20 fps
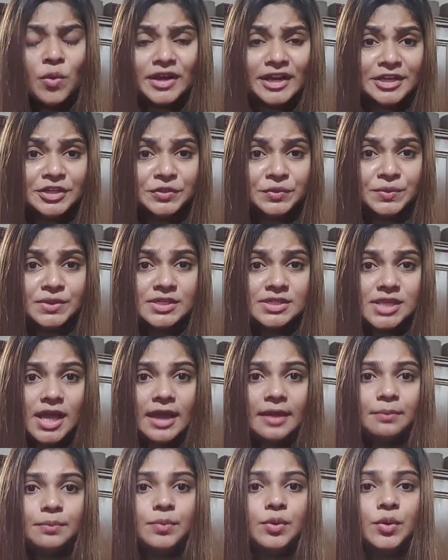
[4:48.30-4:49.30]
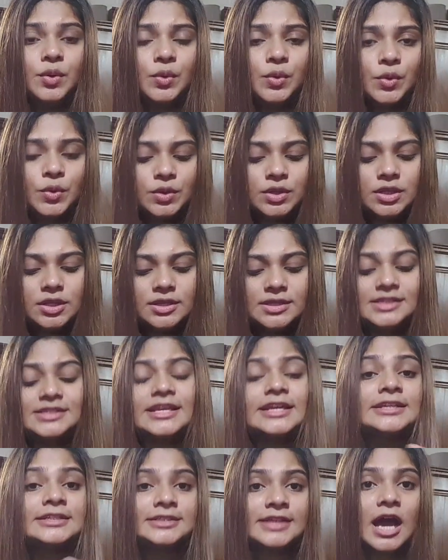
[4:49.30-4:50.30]
What I do is I put
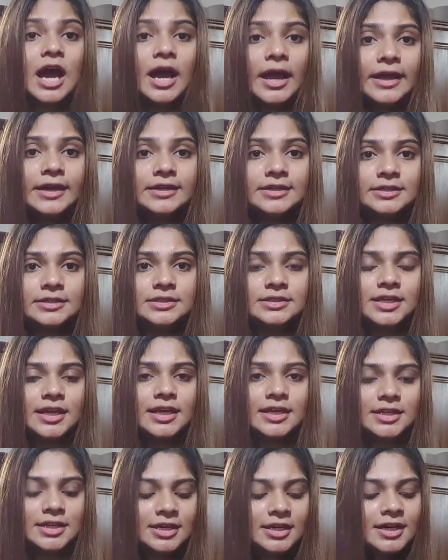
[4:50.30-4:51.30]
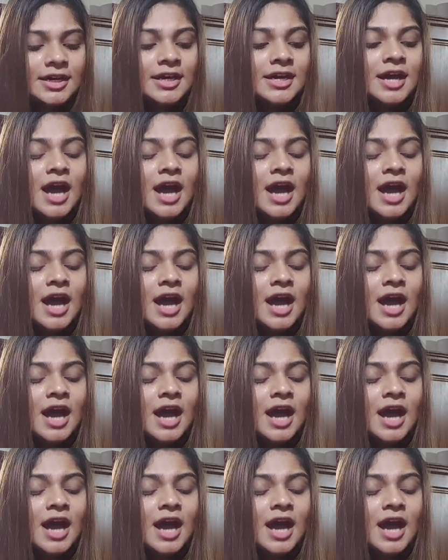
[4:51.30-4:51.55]
this entire container.